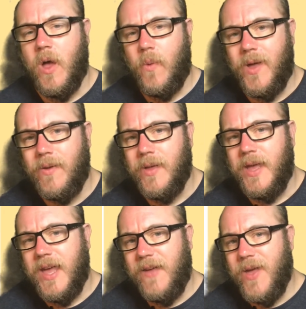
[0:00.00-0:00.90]
Well,
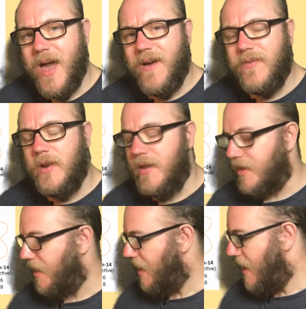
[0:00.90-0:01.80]
if you have a
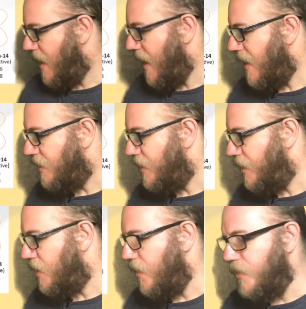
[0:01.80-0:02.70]
look, it actually
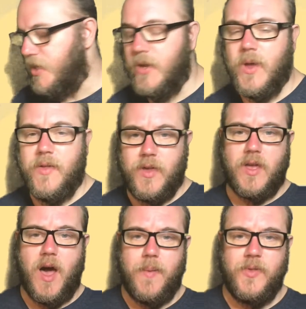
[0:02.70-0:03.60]
shows you that
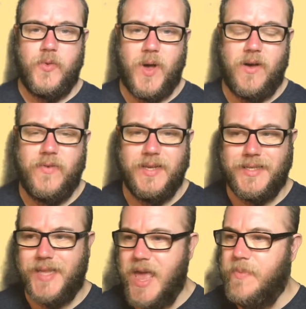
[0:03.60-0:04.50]
carbon 12 is
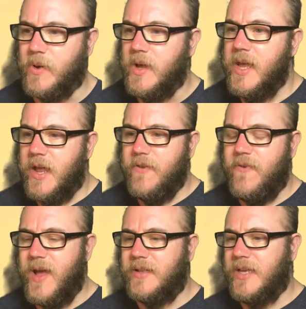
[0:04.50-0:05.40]
stable. And in
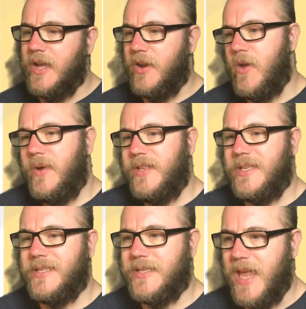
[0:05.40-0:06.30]
fact, not only is it
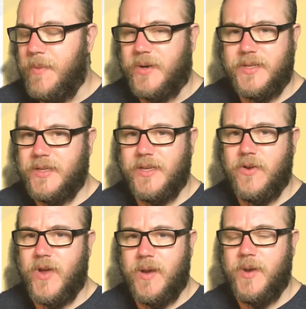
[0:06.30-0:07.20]
stable, it's
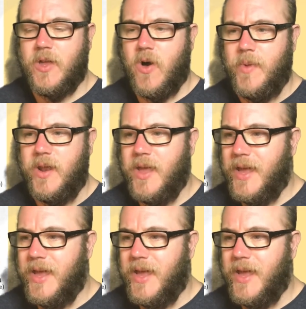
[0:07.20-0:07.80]
incredibly common.